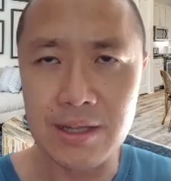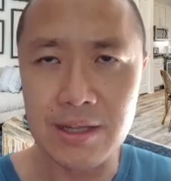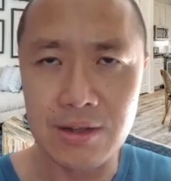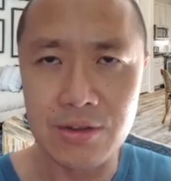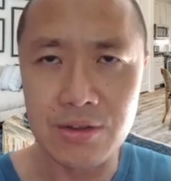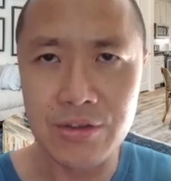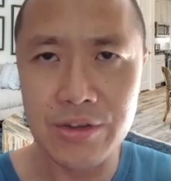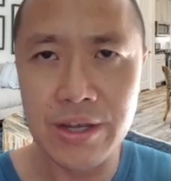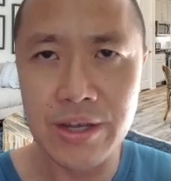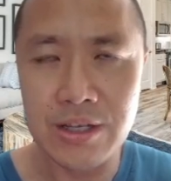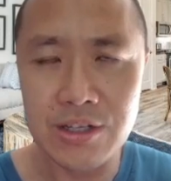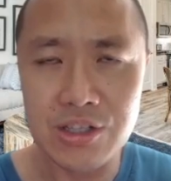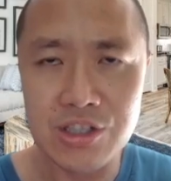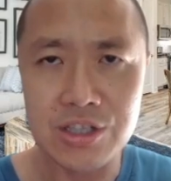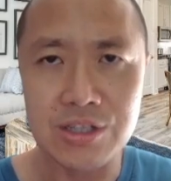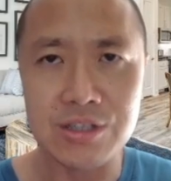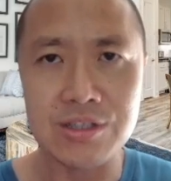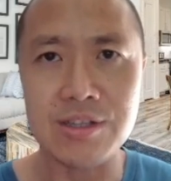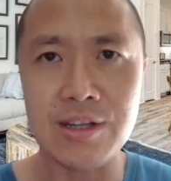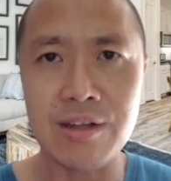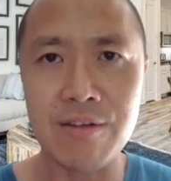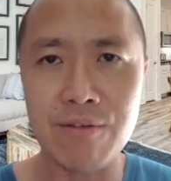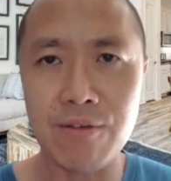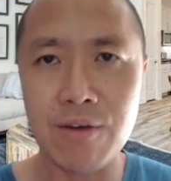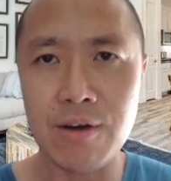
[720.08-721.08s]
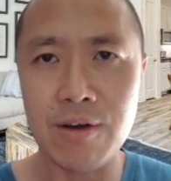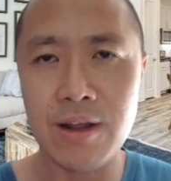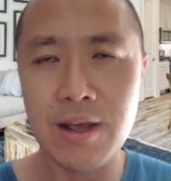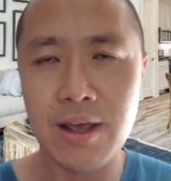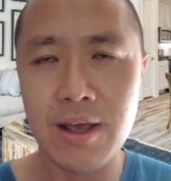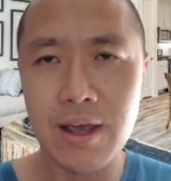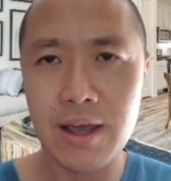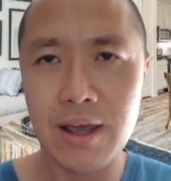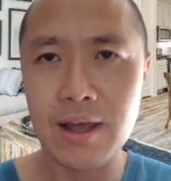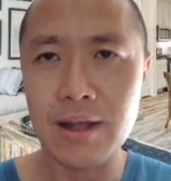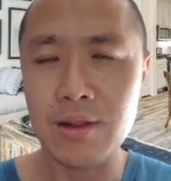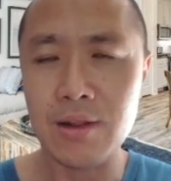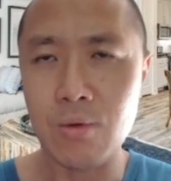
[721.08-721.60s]
the intention's different.
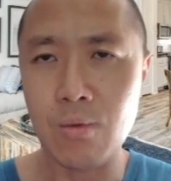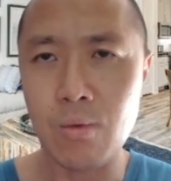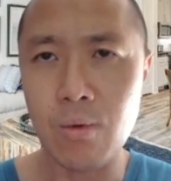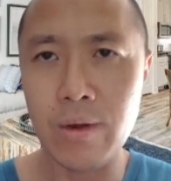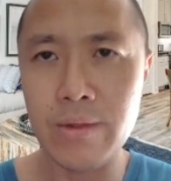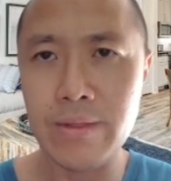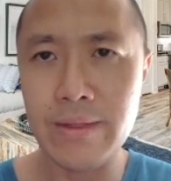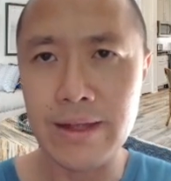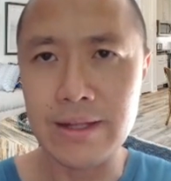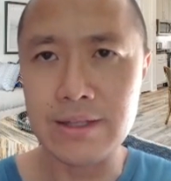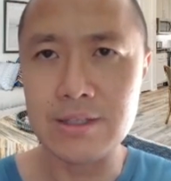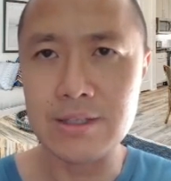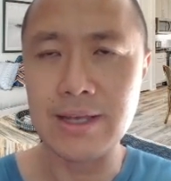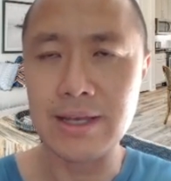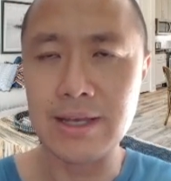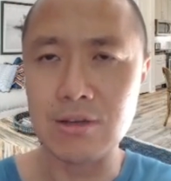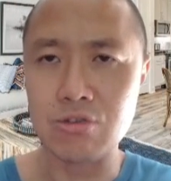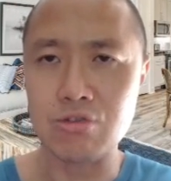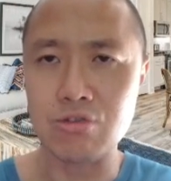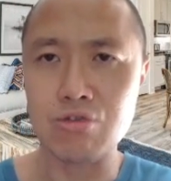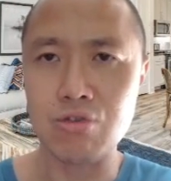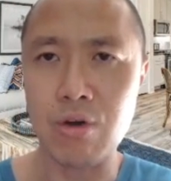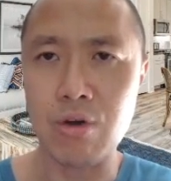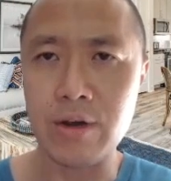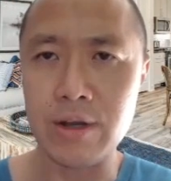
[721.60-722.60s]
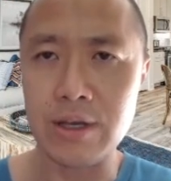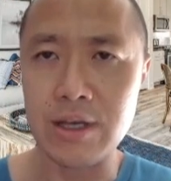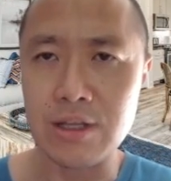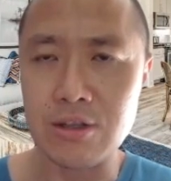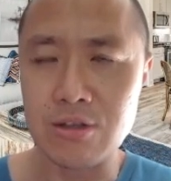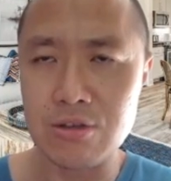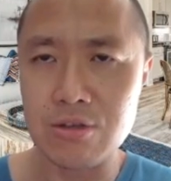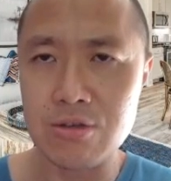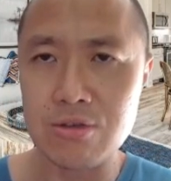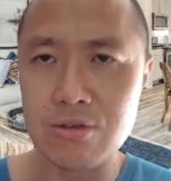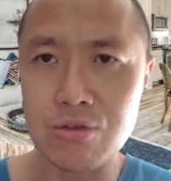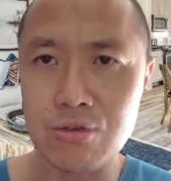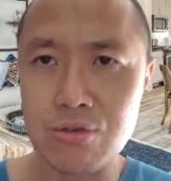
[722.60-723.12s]
And the one that's like drawing it
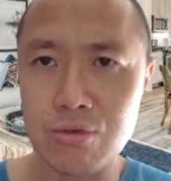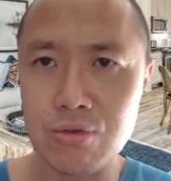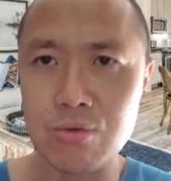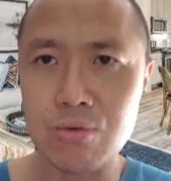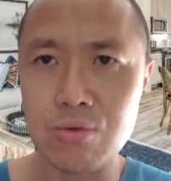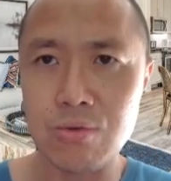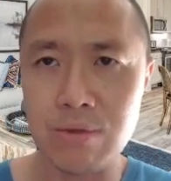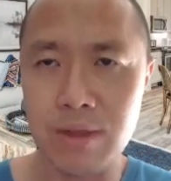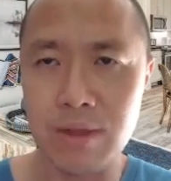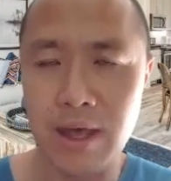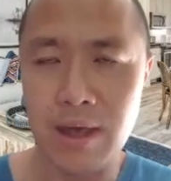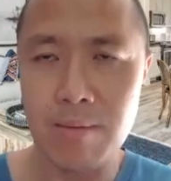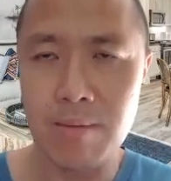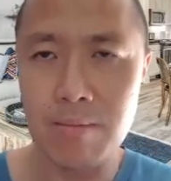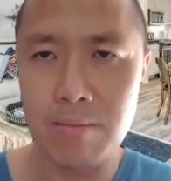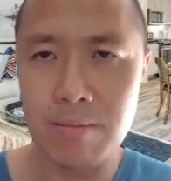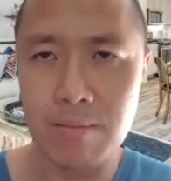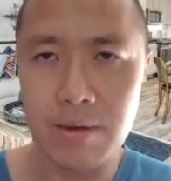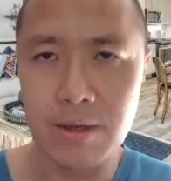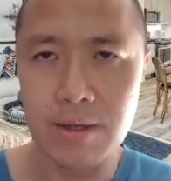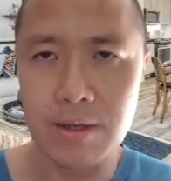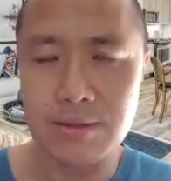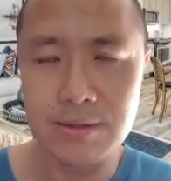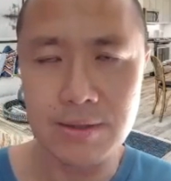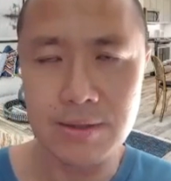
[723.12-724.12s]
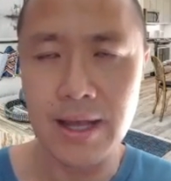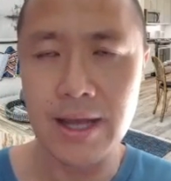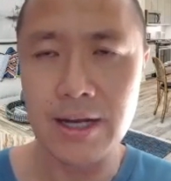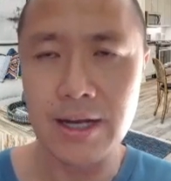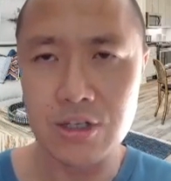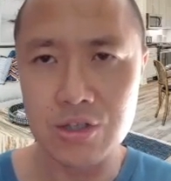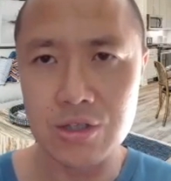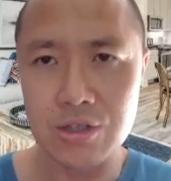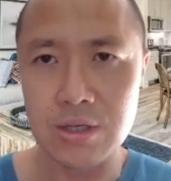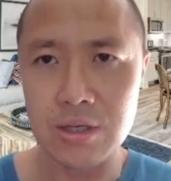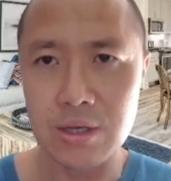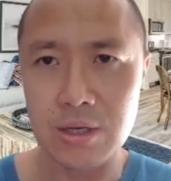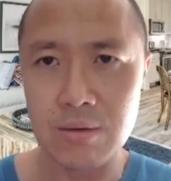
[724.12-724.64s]
to them is
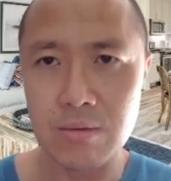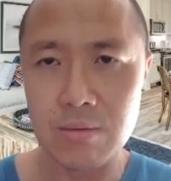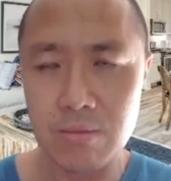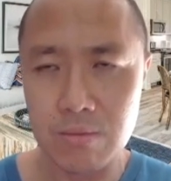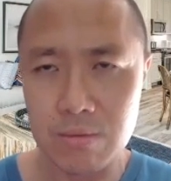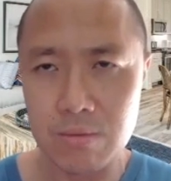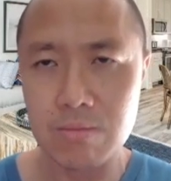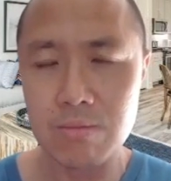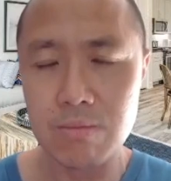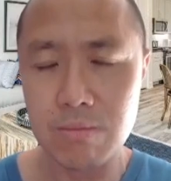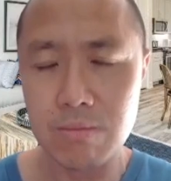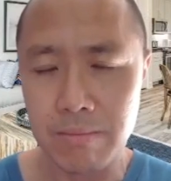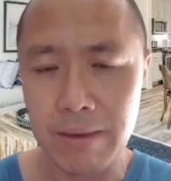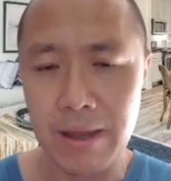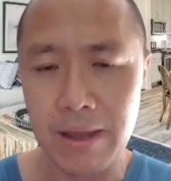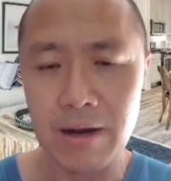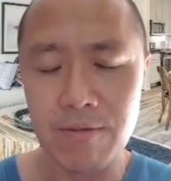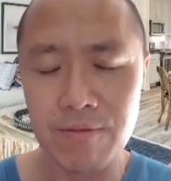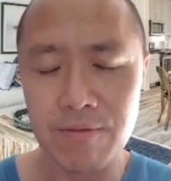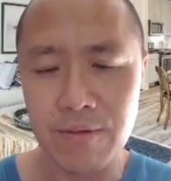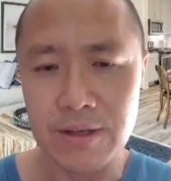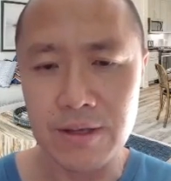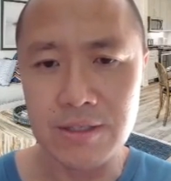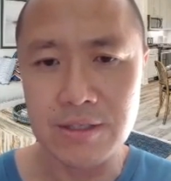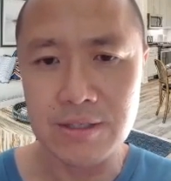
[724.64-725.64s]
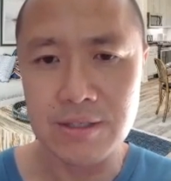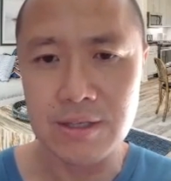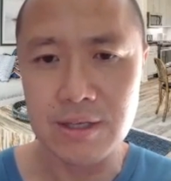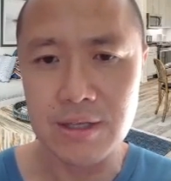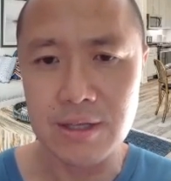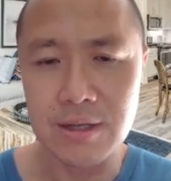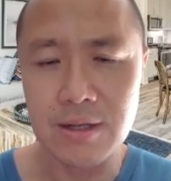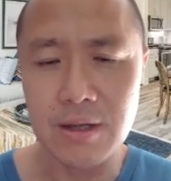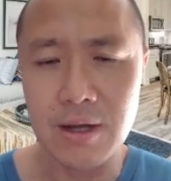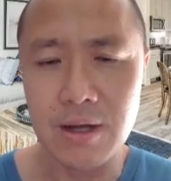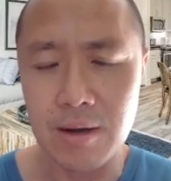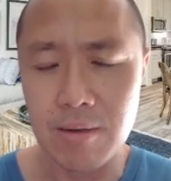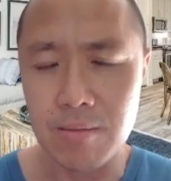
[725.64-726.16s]
actually
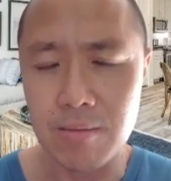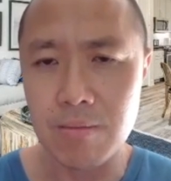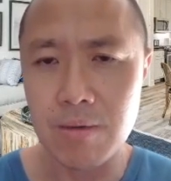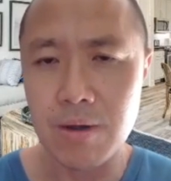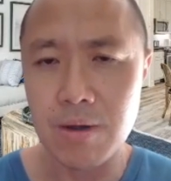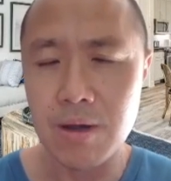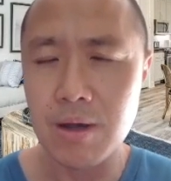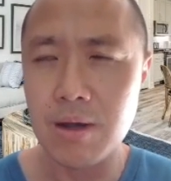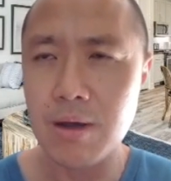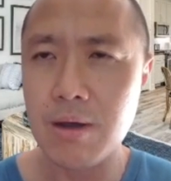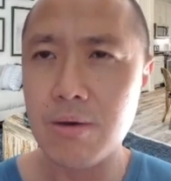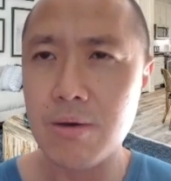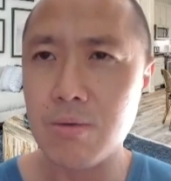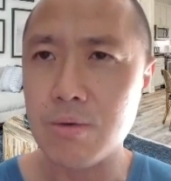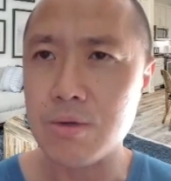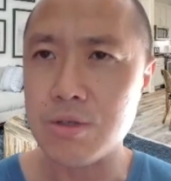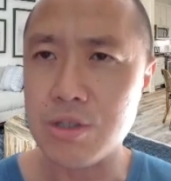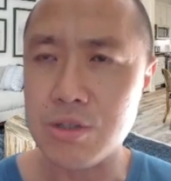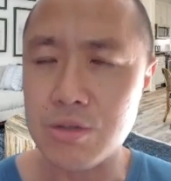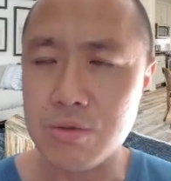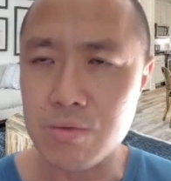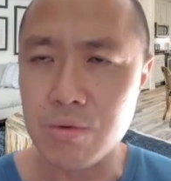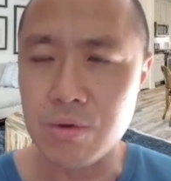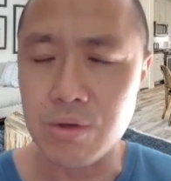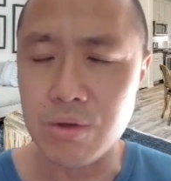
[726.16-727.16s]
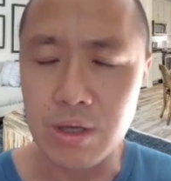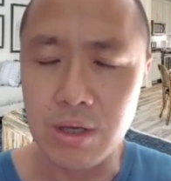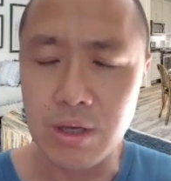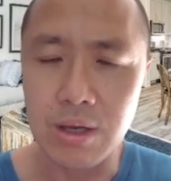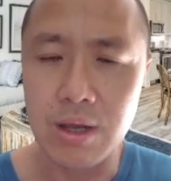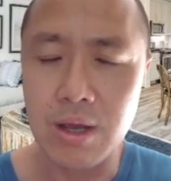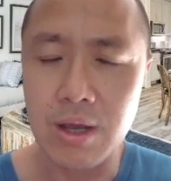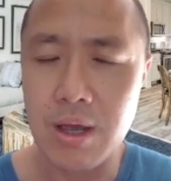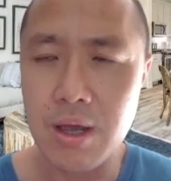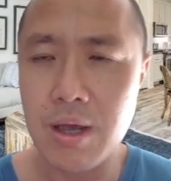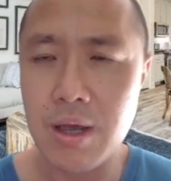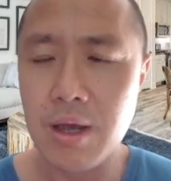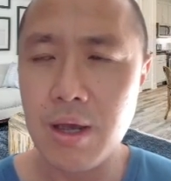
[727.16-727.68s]
manifested, which is really
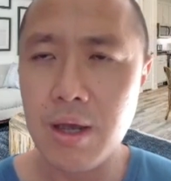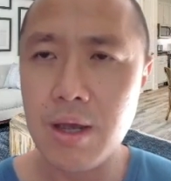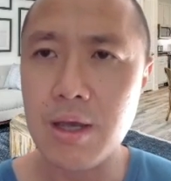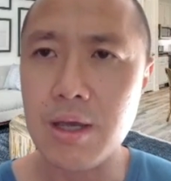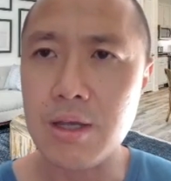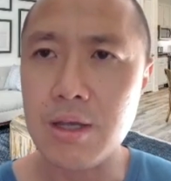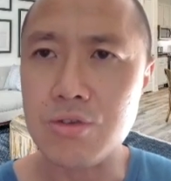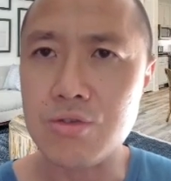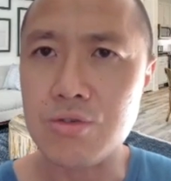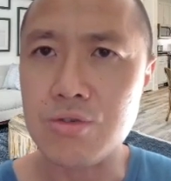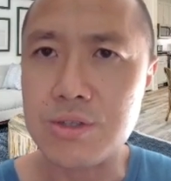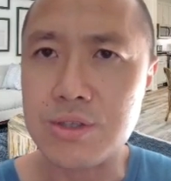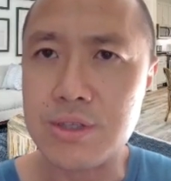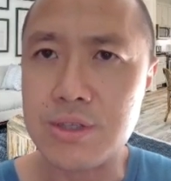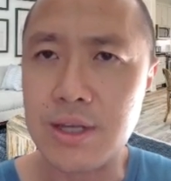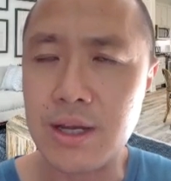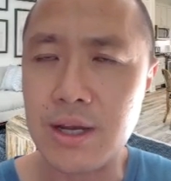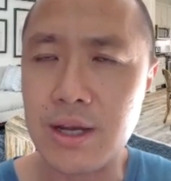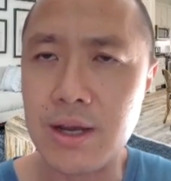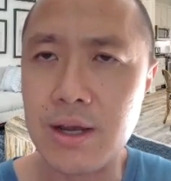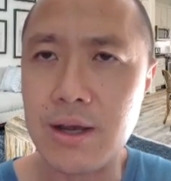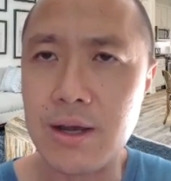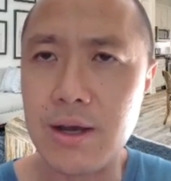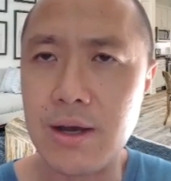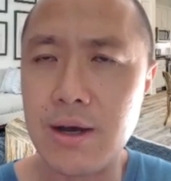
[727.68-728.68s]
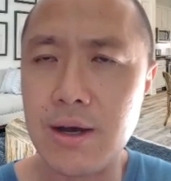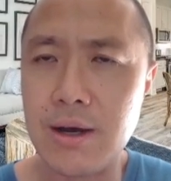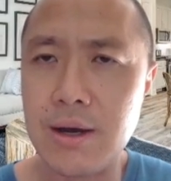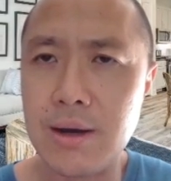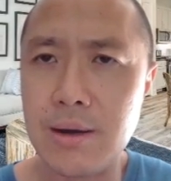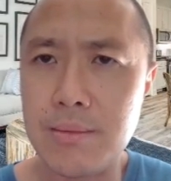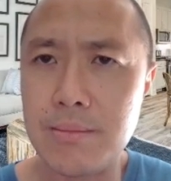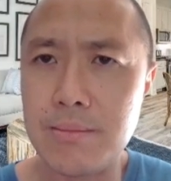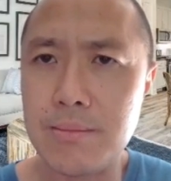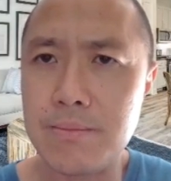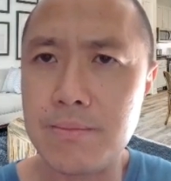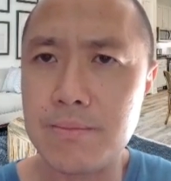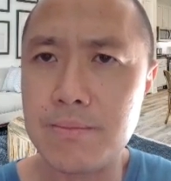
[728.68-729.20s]
interesting.
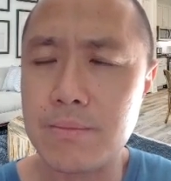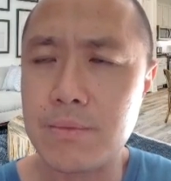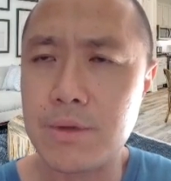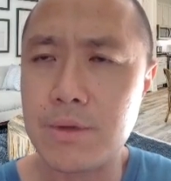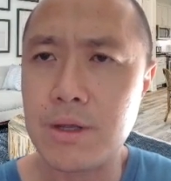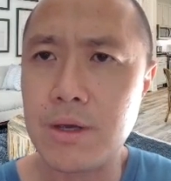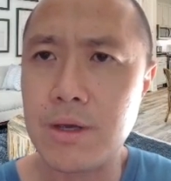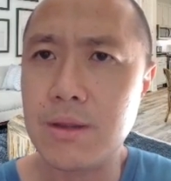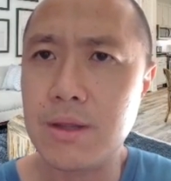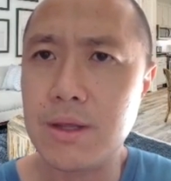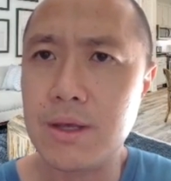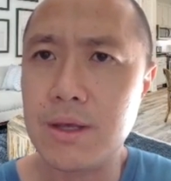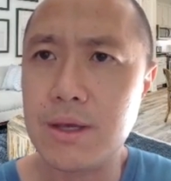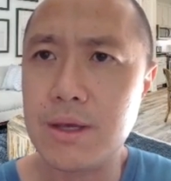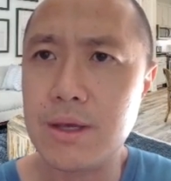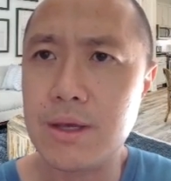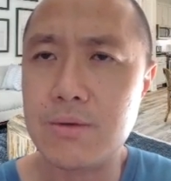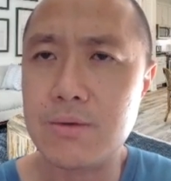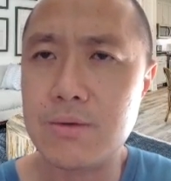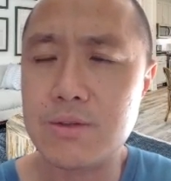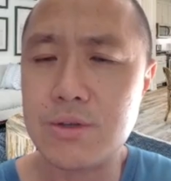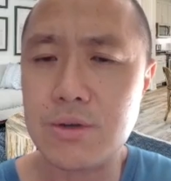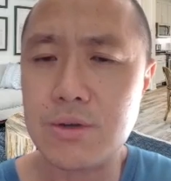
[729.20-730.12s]
The